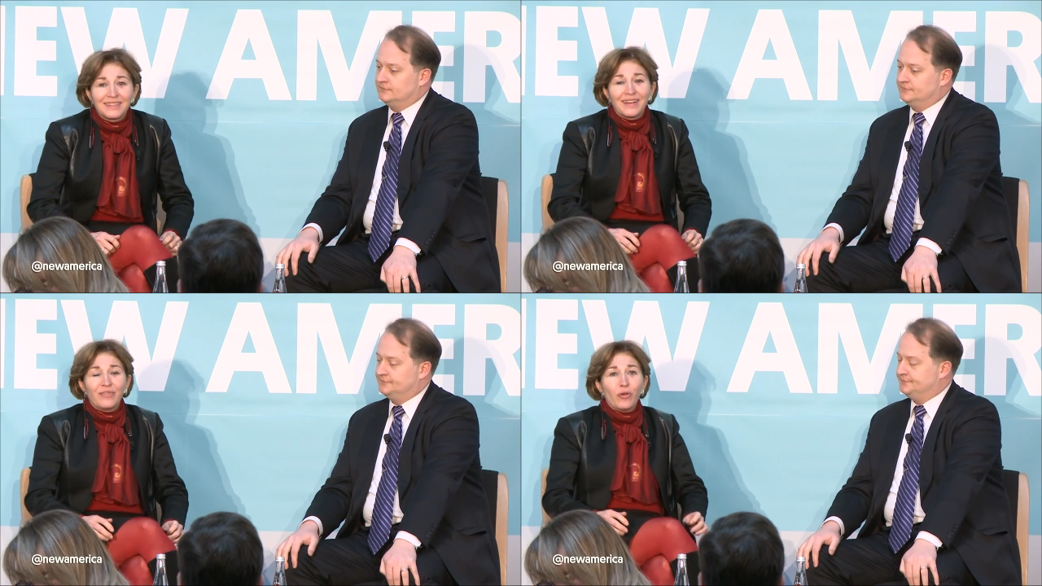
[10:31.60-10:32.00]

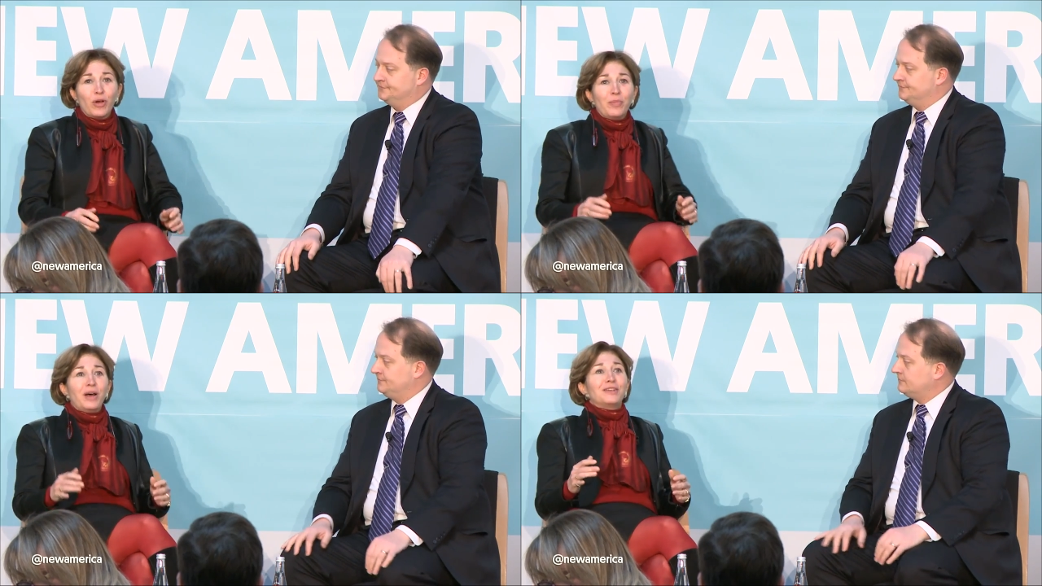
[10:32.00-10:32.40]
Speaker 1: a
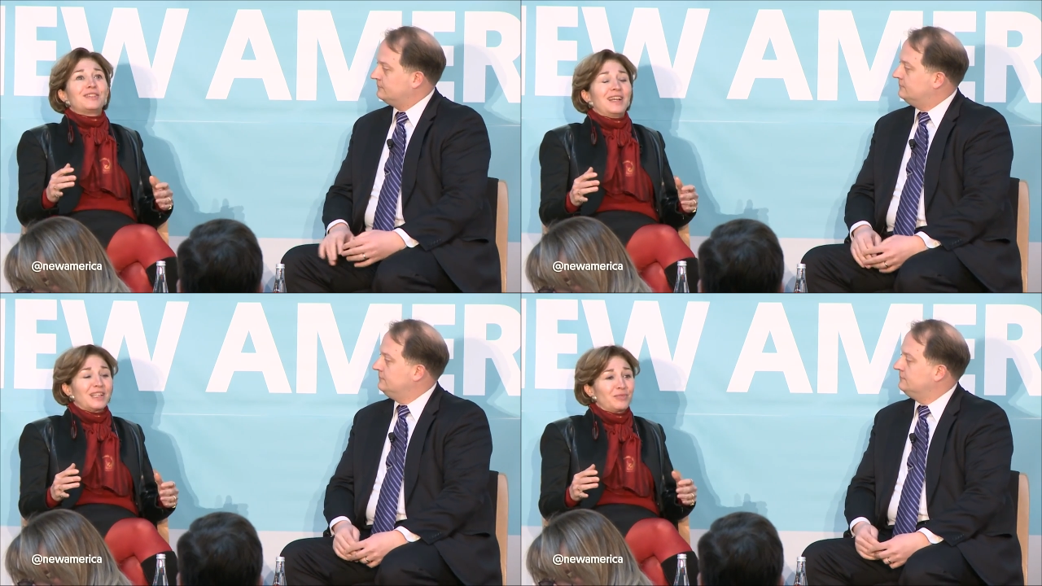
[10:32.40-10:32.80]
foreign
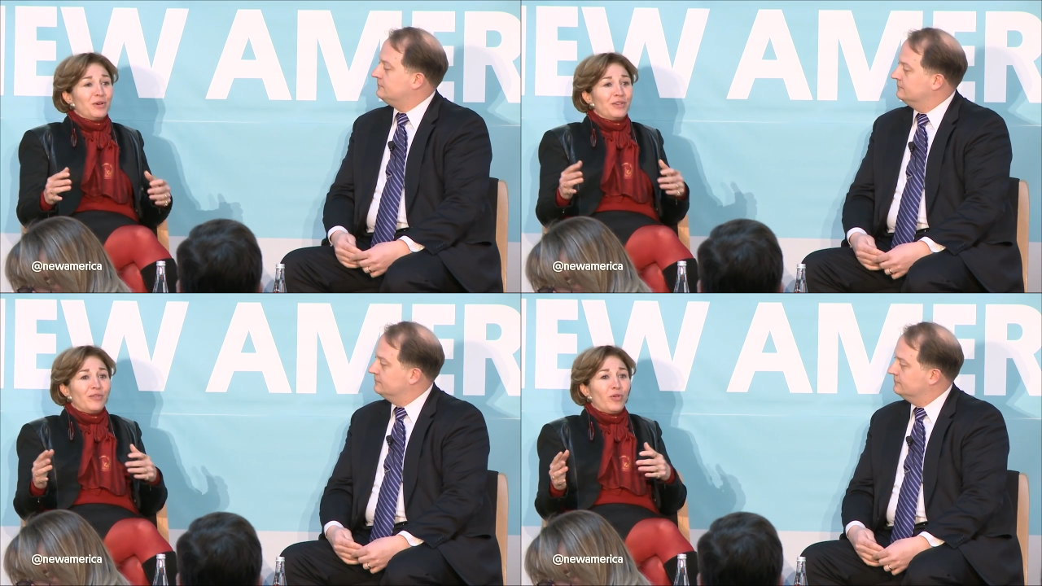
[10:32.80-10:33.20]
policy
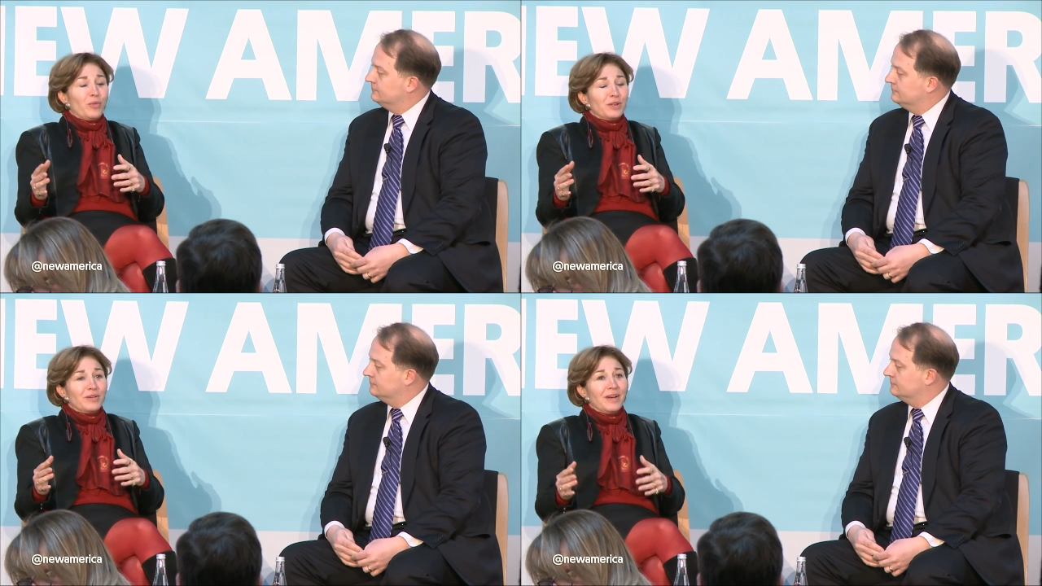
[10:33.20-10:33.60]
expert and the
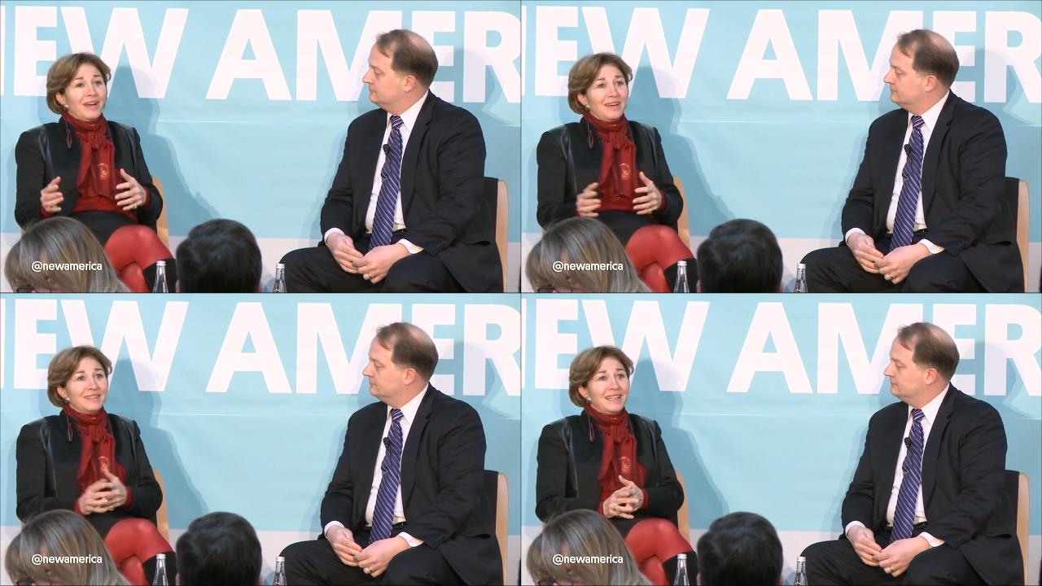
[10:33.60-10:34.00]

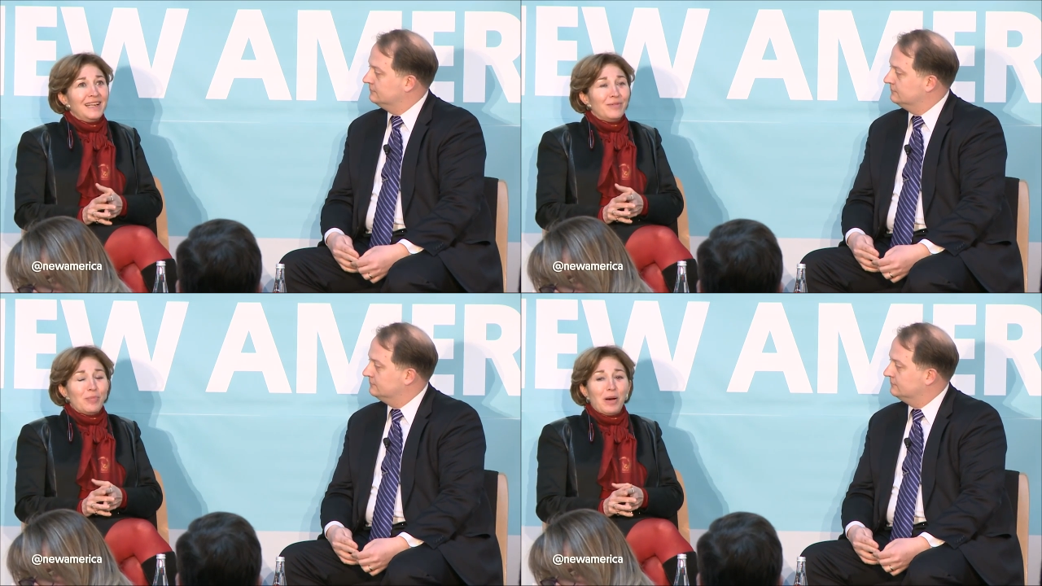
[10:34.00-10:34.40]
former
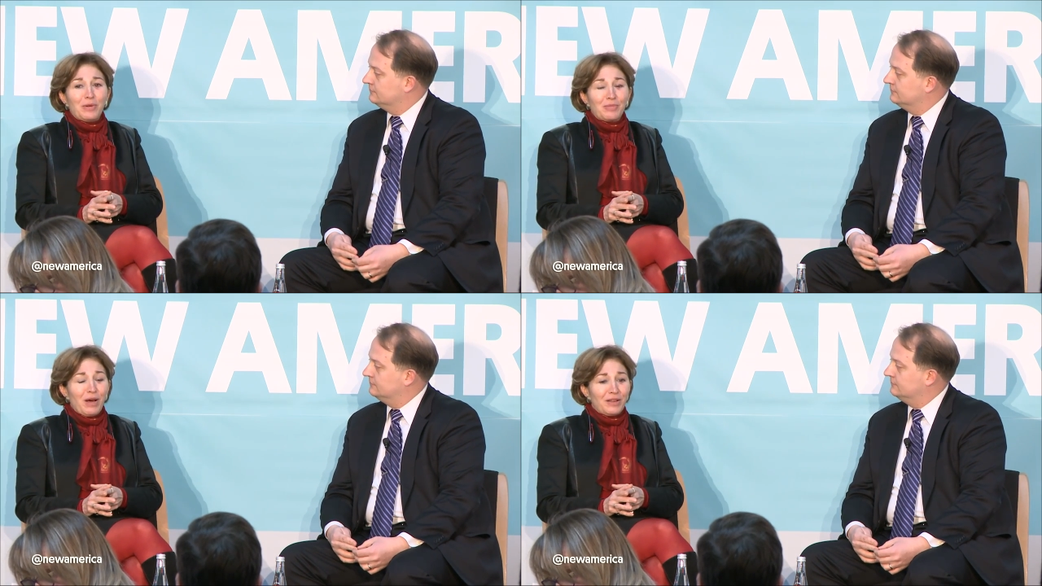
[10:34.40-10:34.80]
dean of a
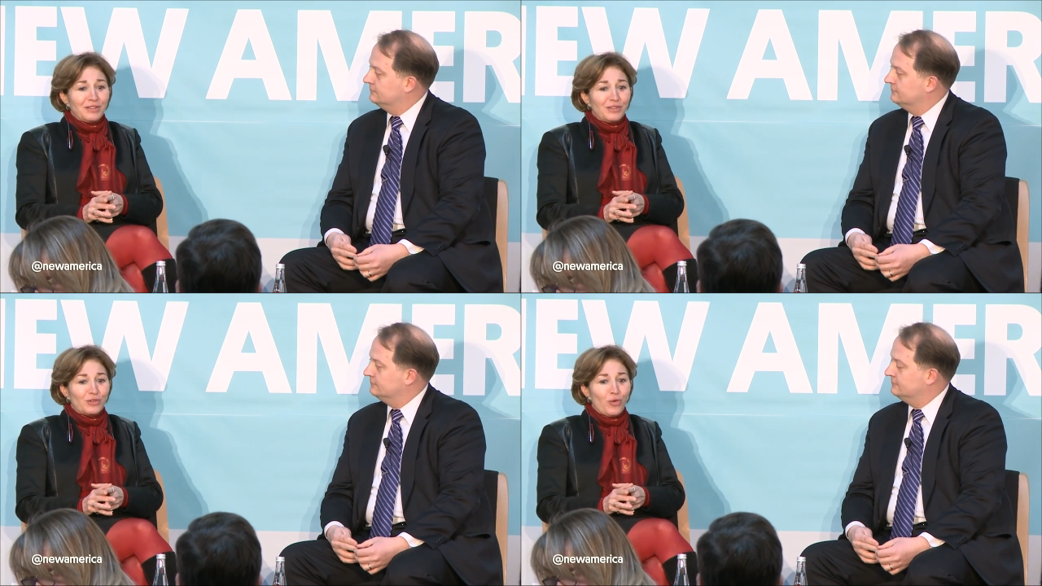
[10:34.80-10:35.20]
public
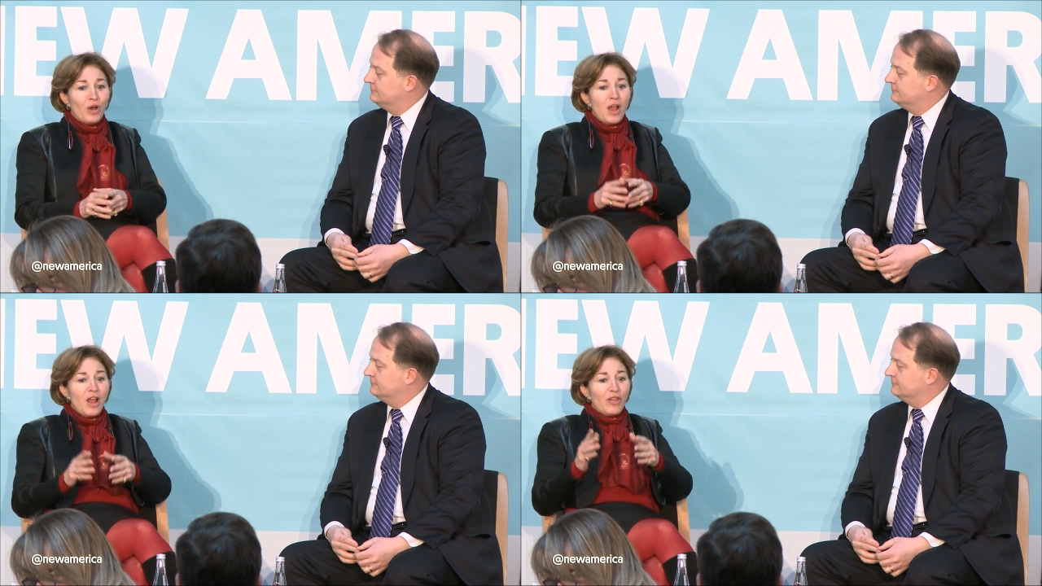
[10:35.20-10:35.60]
policy
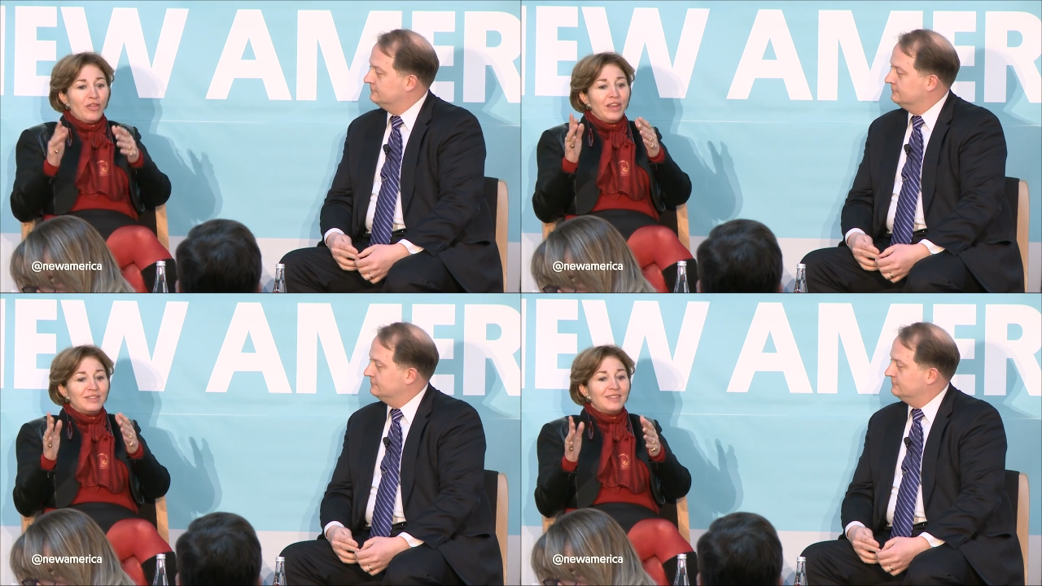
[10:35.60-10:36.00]
school,
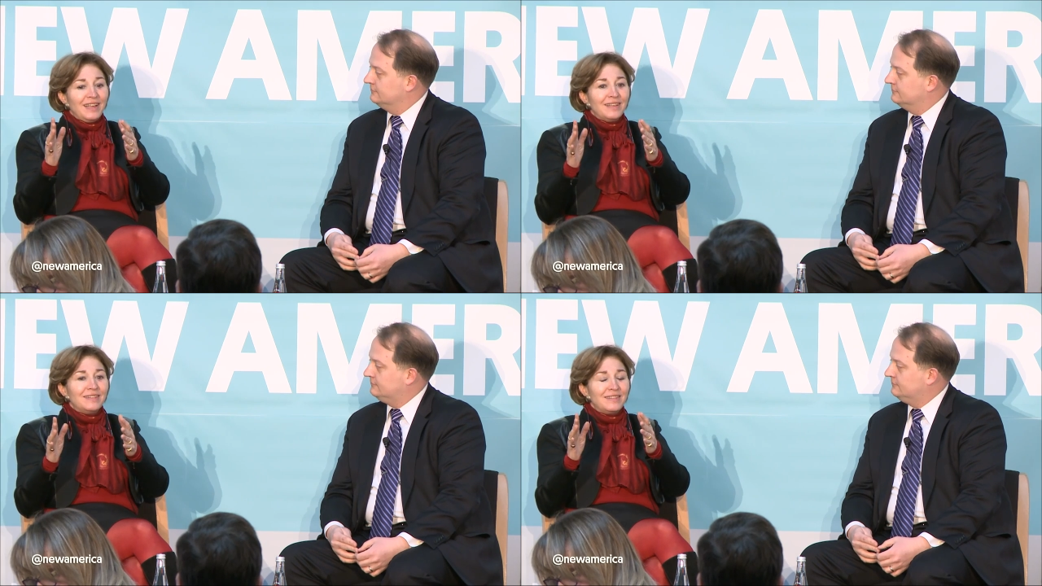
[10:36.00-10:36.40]
this
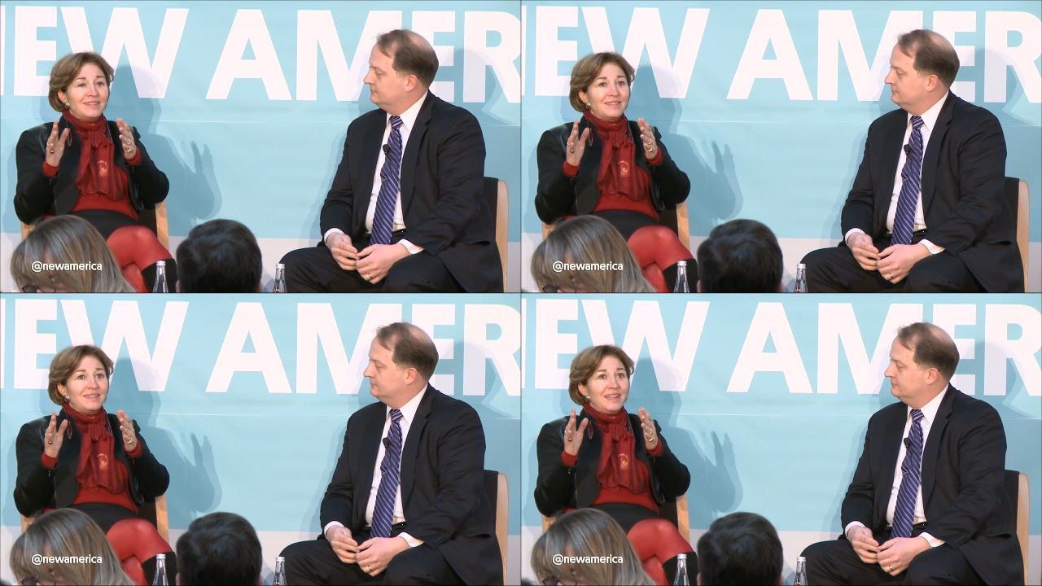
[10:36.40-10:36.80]

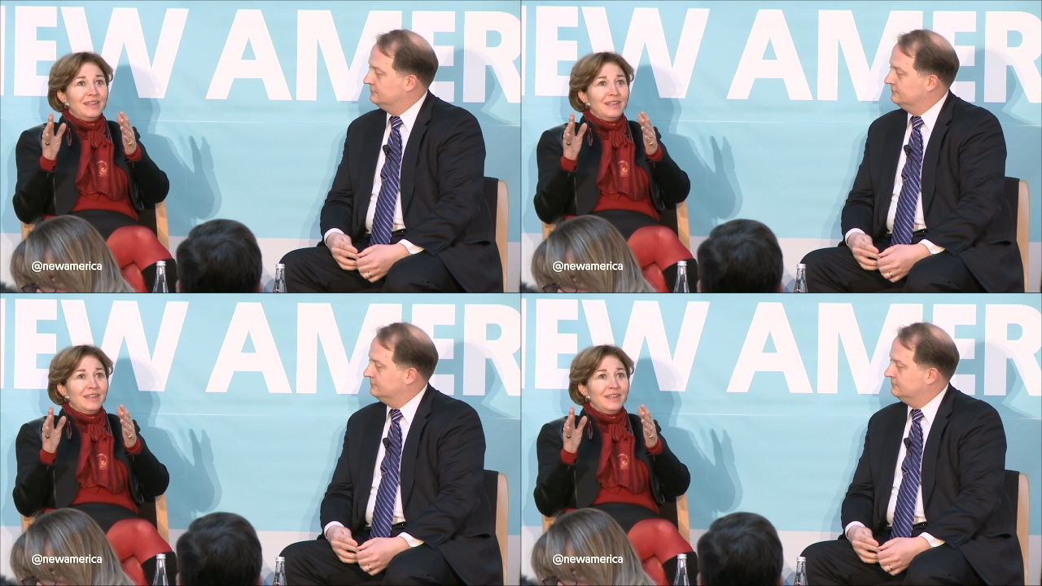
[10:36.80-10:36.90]
is the